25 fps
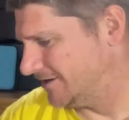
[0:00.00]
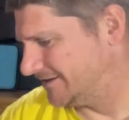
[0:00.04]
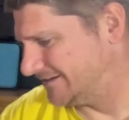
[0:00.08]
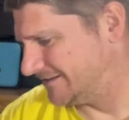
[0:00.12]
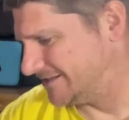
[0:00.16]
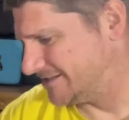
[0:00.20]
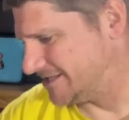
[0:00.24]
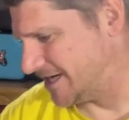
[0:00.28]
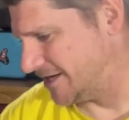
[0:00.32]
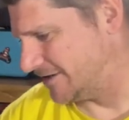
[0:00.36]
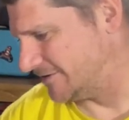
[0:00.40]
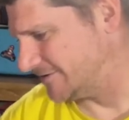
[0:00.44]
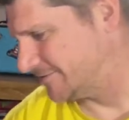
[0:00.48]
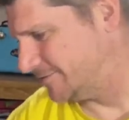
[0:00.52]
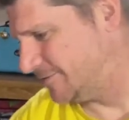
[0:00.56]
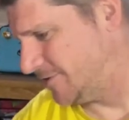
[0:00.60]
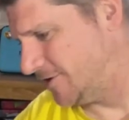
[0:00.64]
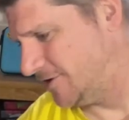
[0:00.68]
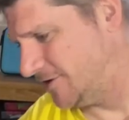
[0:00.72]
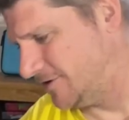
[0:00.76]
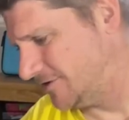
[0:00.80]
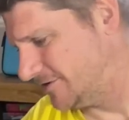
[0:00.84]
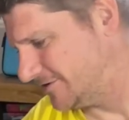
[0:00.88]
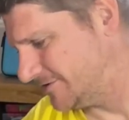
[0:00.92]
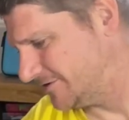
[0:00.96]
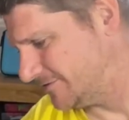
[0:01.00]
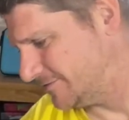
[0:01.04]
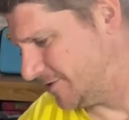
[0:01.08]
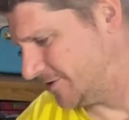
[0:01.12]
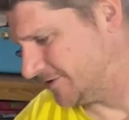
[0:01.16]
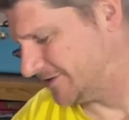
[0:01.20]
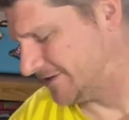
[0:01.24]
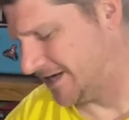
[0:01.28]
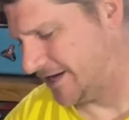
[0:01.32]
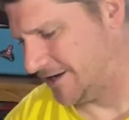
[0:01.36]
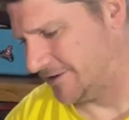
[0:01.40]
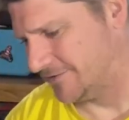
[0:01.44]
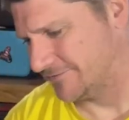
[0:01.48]
So check out small
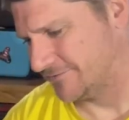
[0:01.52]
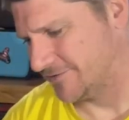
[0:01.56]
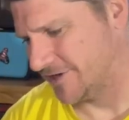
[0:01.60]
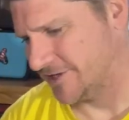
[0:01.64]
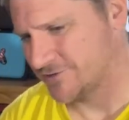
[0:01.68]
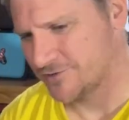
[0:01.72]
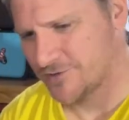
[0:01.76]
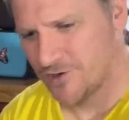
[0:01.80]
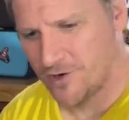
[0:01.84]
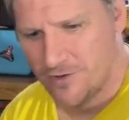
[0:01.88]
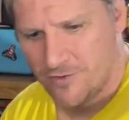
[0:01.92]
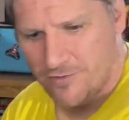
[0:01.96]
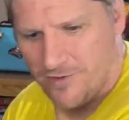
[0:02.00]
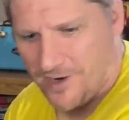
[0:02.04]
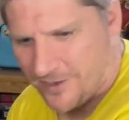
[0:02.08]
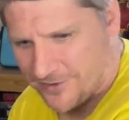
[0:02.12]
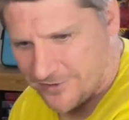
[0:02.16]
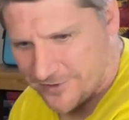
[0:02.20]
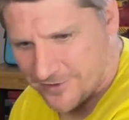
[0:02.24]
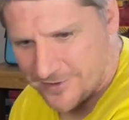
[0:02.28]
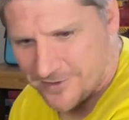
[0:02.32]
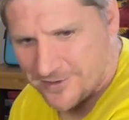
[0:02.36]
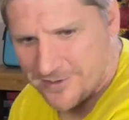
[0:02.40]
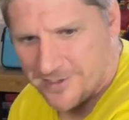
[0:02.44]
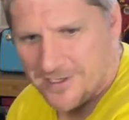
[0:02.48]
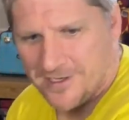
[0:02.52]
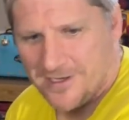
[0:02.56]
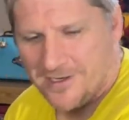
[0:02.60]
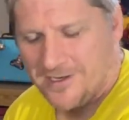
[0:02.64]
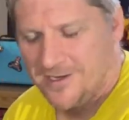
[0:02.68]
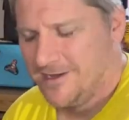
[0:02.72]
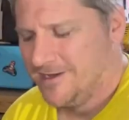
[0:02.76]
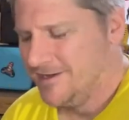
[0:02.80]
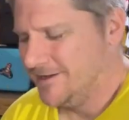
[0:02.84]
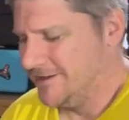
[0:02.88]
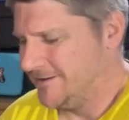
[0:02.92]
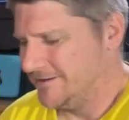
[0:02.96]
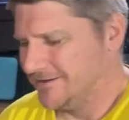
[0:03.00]
small town retro hunter,
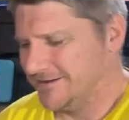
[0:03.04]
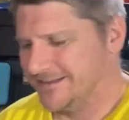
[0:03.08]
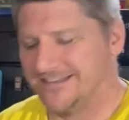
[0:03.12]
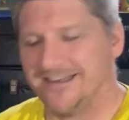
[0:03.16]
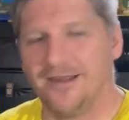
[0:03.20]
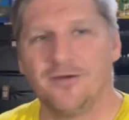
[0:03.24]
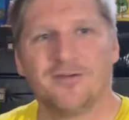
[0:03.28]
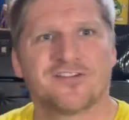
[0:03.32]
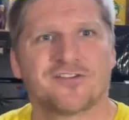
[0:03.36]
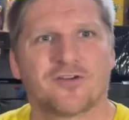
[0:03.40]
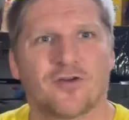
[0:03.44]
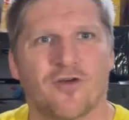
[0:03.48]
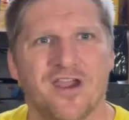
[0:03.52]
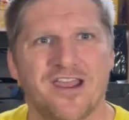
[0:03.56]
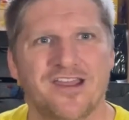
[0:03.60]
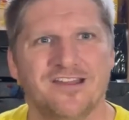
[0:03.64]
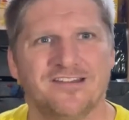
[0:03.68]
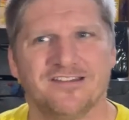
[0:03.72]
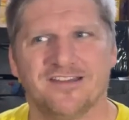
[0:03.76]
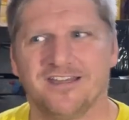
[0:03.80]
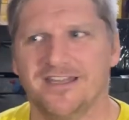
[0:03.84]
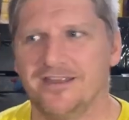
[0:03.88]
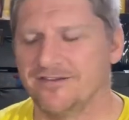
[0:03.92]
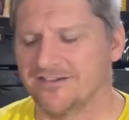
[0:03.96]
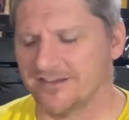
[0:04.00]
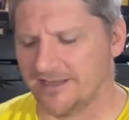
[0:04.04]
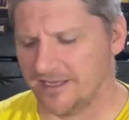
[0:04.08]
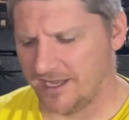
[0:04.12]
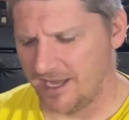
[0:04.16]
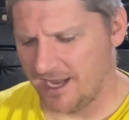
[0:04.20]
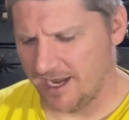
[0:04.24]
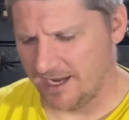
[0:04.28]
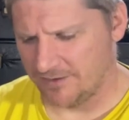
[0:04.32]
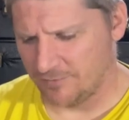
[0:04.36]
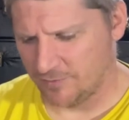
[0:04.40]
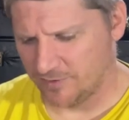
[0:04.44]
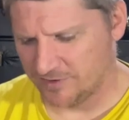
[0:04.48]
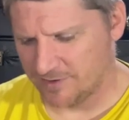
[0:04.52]
because that was crazy. He's like,
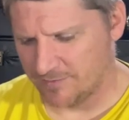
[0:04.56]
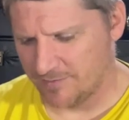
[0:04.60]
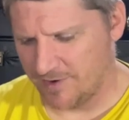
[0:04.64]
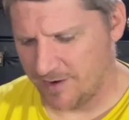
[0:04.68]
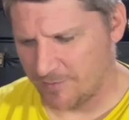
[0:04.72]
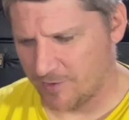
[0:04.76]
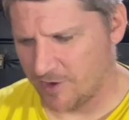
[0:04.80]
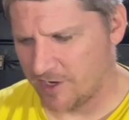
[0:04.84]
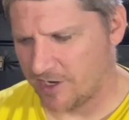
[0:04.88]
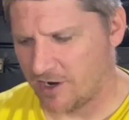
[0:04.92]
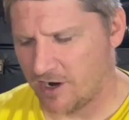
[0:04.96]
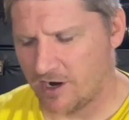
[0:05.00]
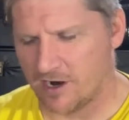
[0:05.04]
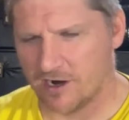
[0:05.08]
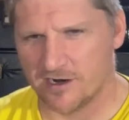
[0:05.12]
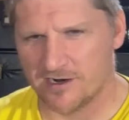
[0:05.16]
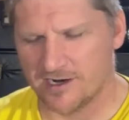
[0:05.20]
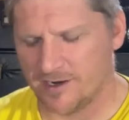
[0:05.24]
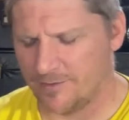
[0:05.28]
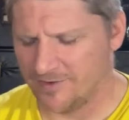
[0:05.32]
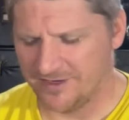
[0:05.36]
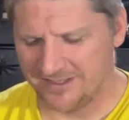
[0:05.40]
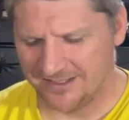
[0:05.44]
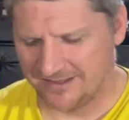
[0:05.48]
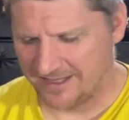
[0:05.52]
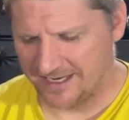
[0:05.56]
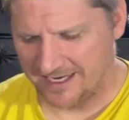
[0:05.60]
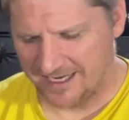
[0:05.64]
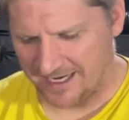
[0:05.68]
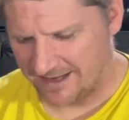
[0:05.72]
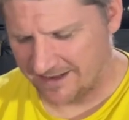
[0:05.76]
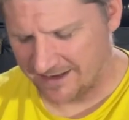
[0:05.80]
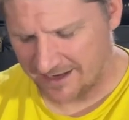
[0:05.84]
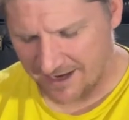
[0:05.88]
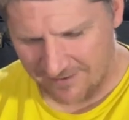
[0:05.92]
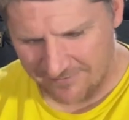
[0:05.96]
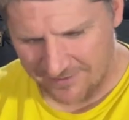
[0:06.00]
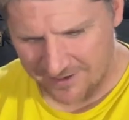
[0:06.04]
yeah, with the memory card, and I wouldn't think
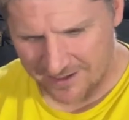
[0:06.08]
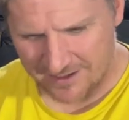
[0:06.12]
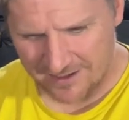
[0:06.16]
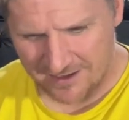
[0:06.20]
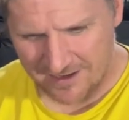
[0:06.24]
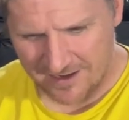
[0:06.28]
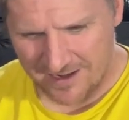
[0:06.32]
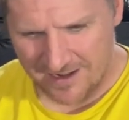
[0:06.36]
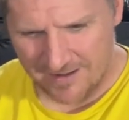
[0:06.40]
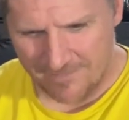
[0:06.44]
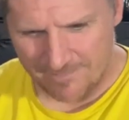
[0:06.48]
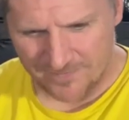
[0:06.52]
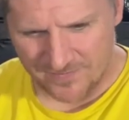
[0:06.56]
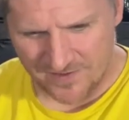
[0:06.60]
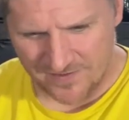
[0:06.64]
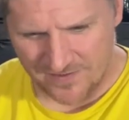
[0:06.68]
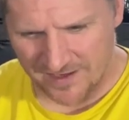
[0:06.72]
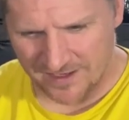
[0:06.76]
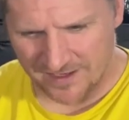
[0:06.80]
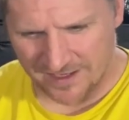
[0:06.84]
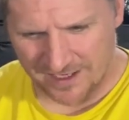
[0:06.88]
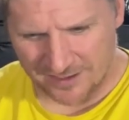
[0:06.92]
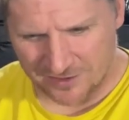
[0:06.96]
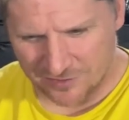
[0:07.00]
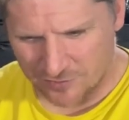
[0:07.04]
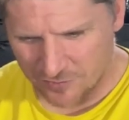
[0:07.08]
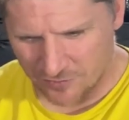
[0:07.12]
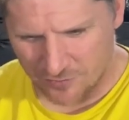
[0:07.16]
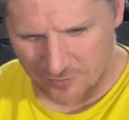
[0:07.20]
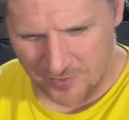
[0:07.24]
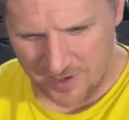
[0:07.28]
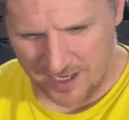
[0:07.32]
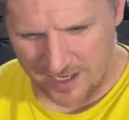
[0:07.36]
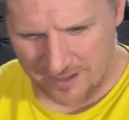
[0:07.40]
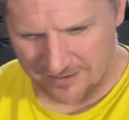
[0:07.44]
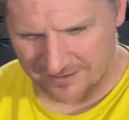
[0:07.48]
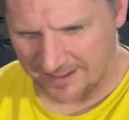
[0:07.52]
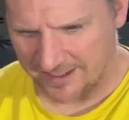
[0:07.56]
anything of it. And then like two or
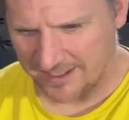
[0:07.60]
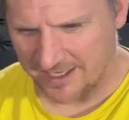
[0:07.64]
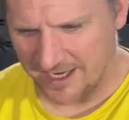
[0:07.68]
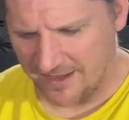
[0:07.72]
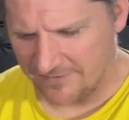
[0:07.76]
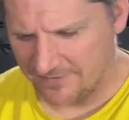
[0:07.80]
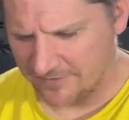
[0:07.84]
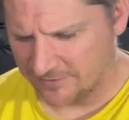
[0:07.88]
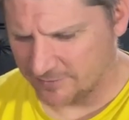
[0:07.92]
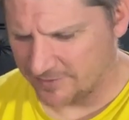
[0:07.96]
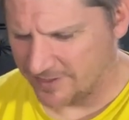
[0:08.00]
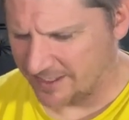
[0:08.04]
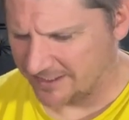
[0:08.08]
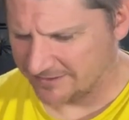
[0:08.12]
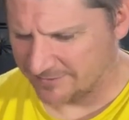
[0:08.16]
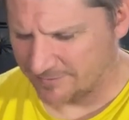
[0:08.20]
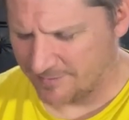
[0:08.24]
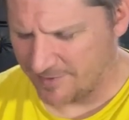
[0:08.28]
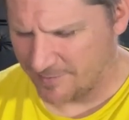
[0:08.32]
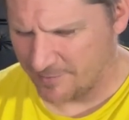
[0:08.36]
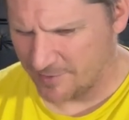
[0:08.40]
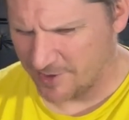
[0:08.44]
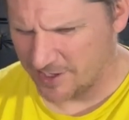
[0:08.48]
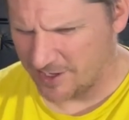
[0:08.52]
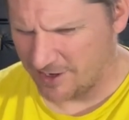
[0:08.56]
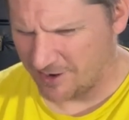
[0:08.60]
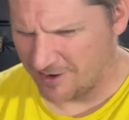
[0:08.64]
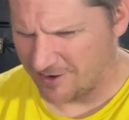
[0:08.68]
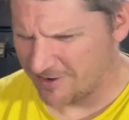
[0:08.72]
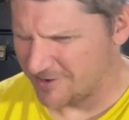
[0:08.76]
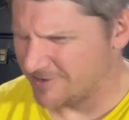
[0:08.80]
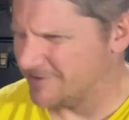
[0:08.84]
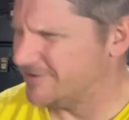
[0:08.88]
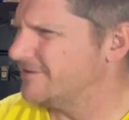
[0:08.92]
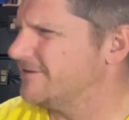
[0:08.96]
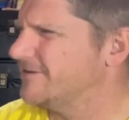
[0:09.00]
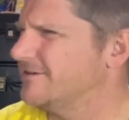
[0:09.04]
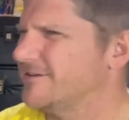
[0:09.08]
three, he's like, yeah, this one has a memory
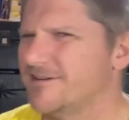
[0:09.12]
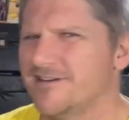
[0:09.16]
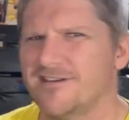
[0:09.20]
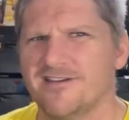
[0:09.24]
card,